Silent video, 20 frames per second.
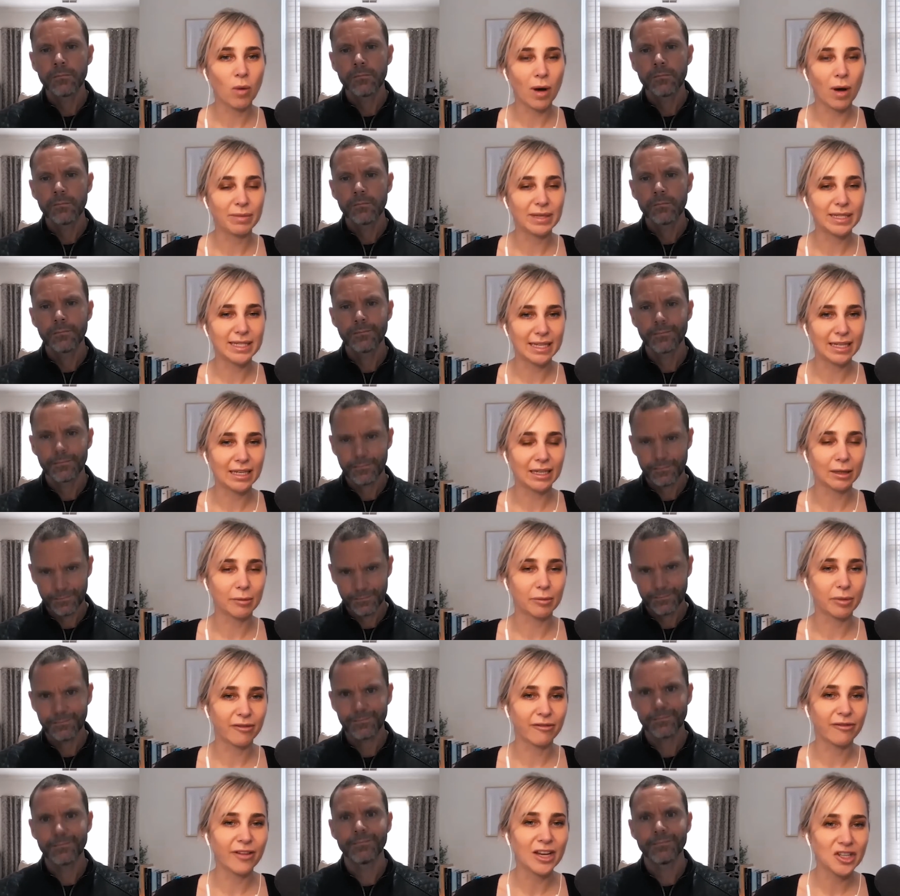Speaker 1: on one particular
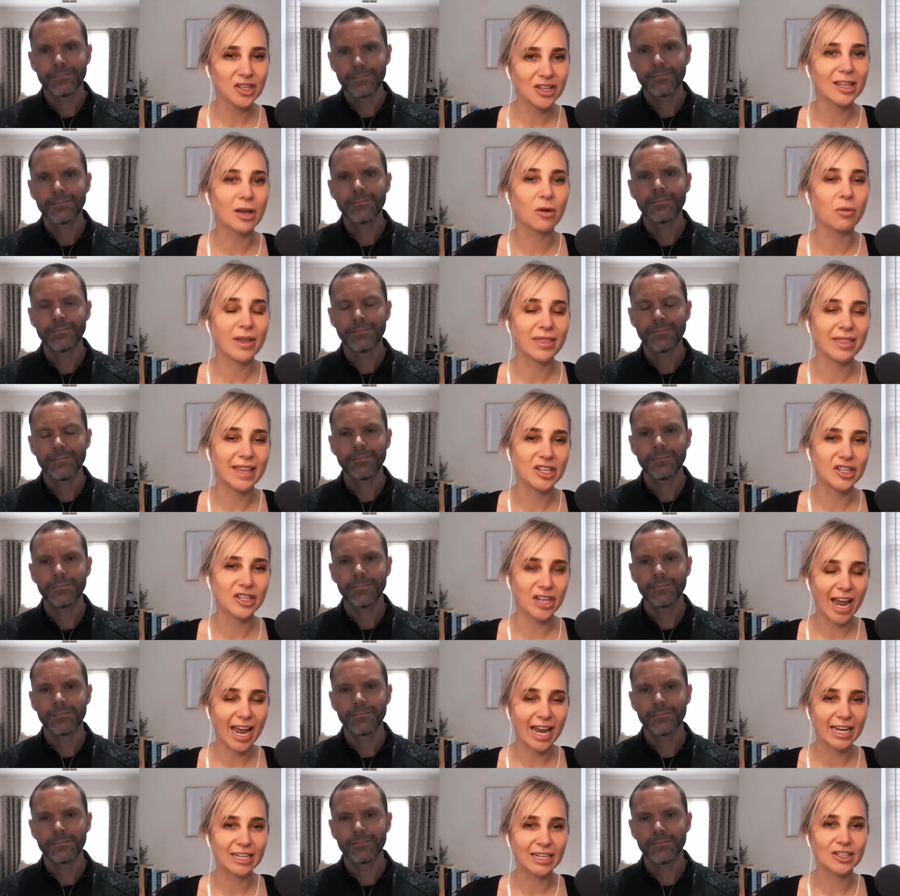profession that when they
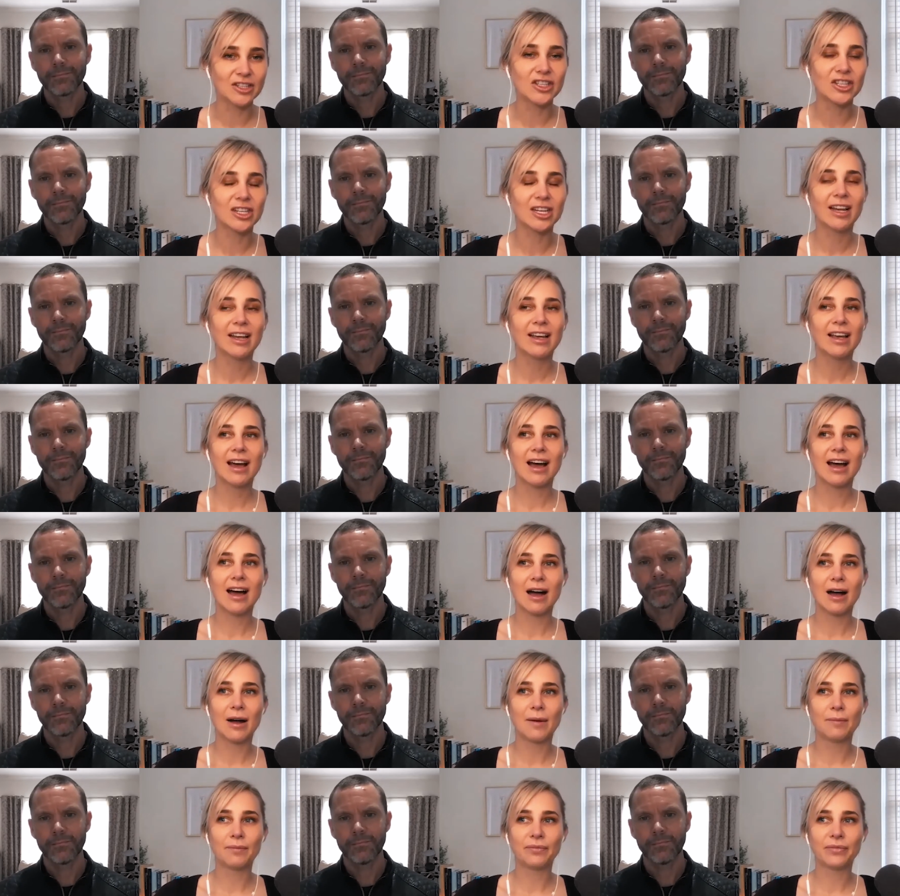change,
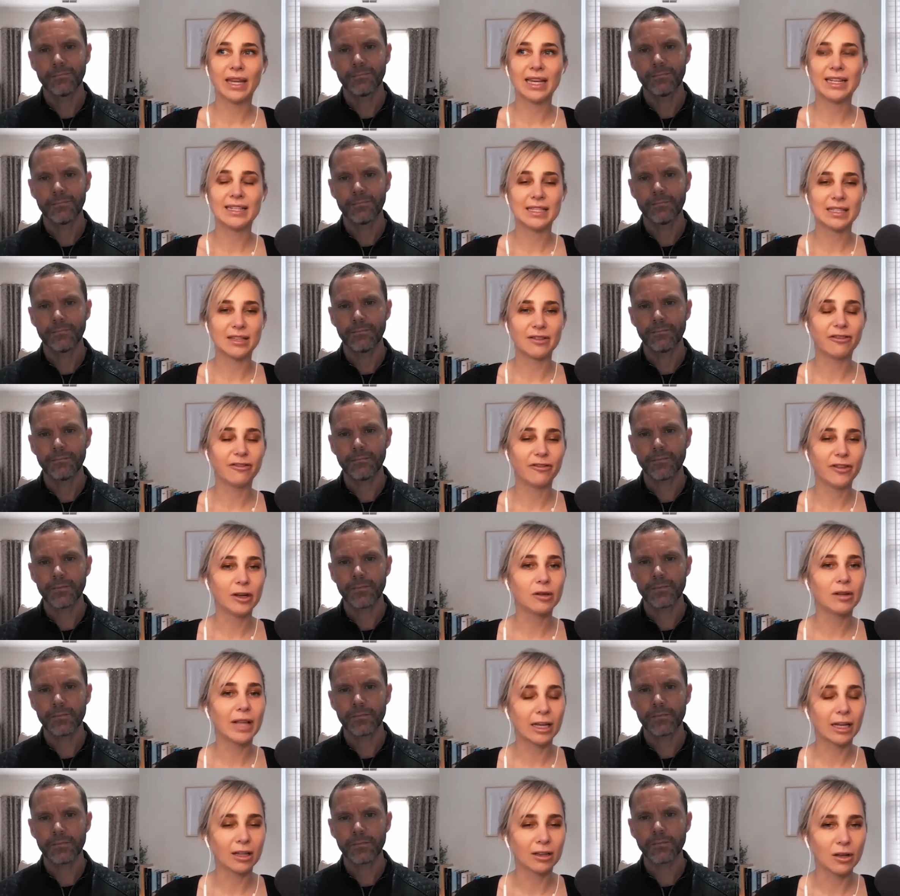it doesn't feel
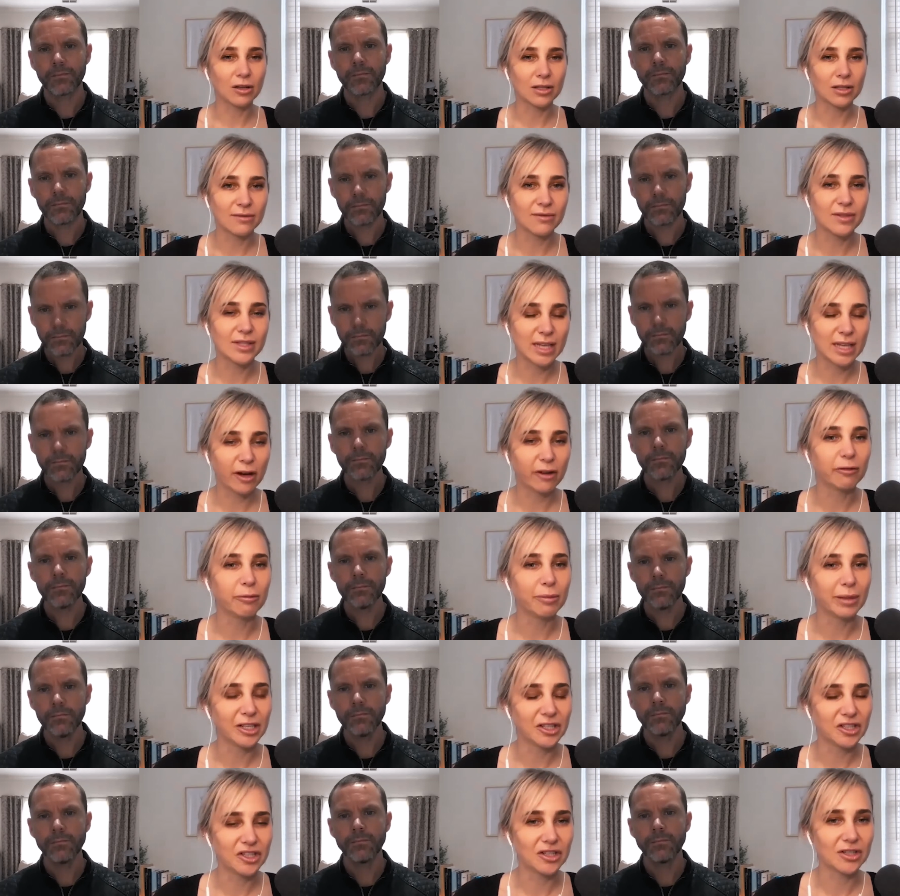like a loss of self,
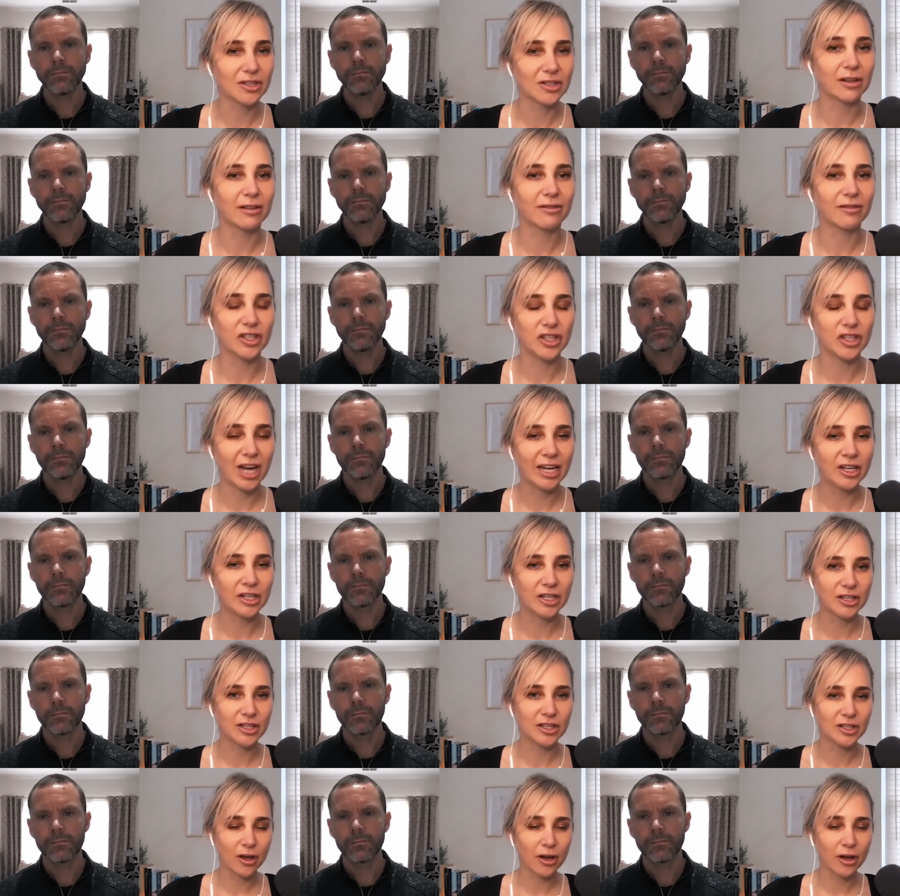but it's just sort of a
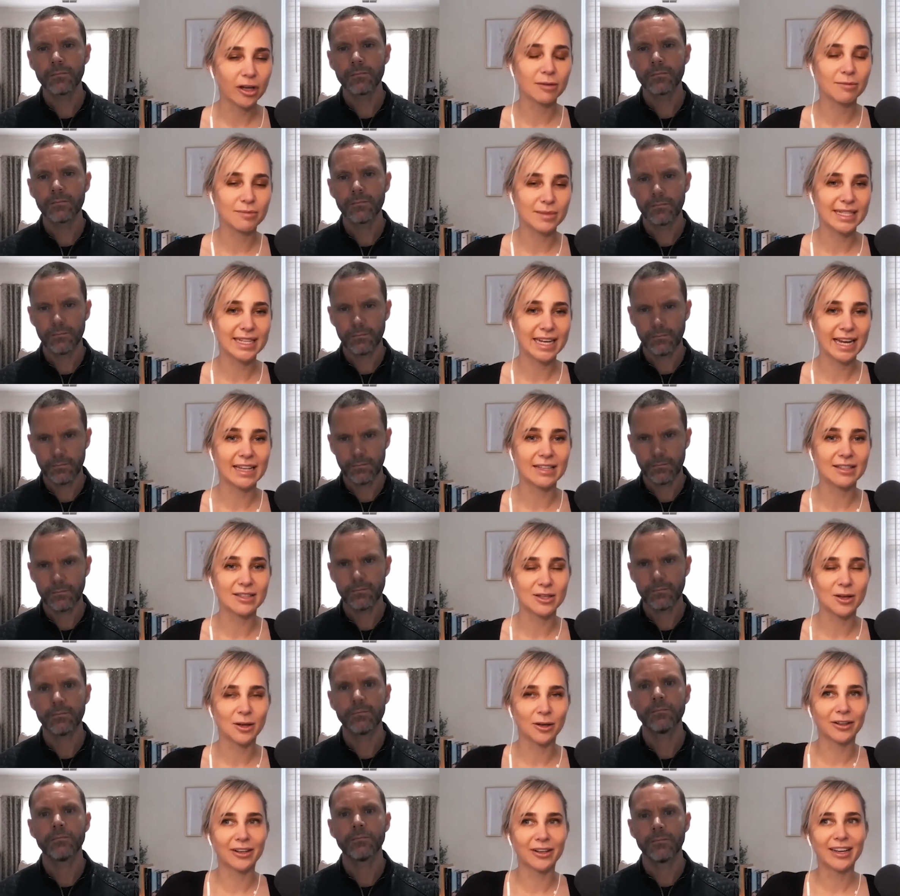change in circumstance.
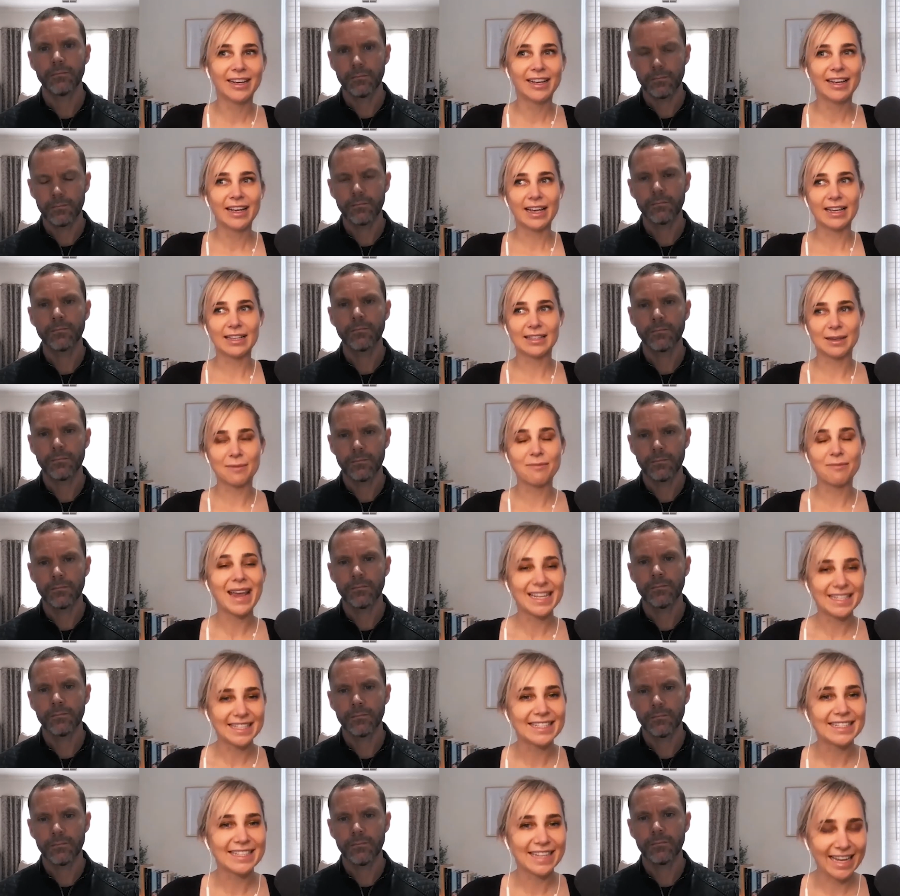So it's
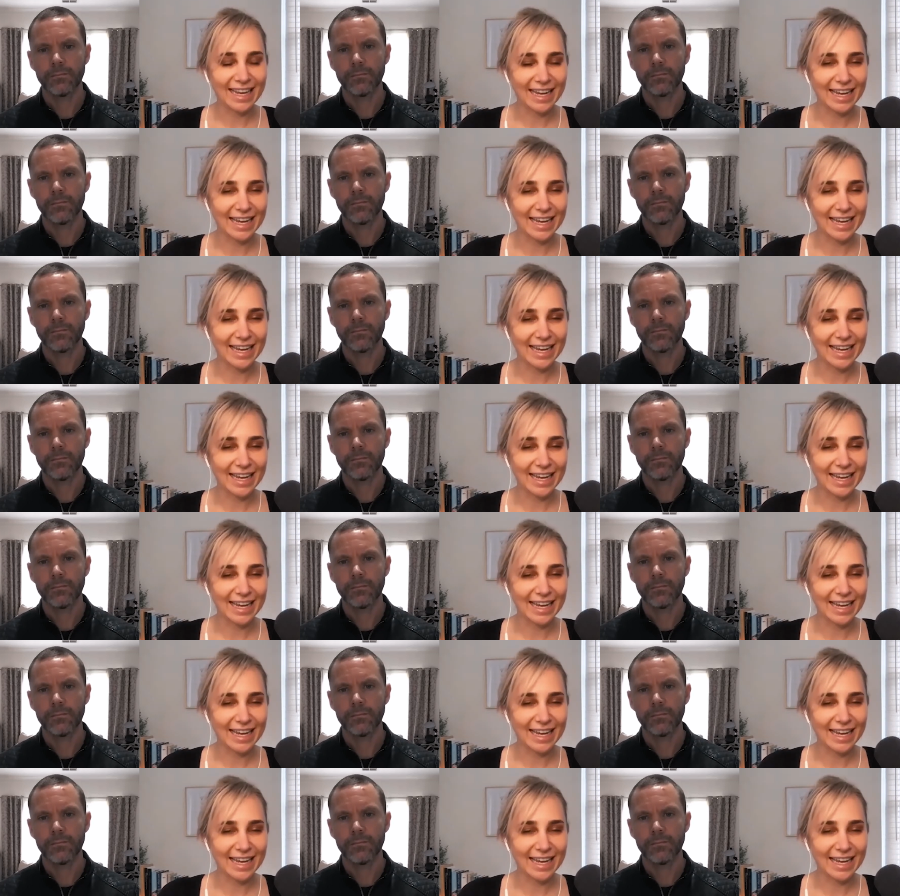amazing to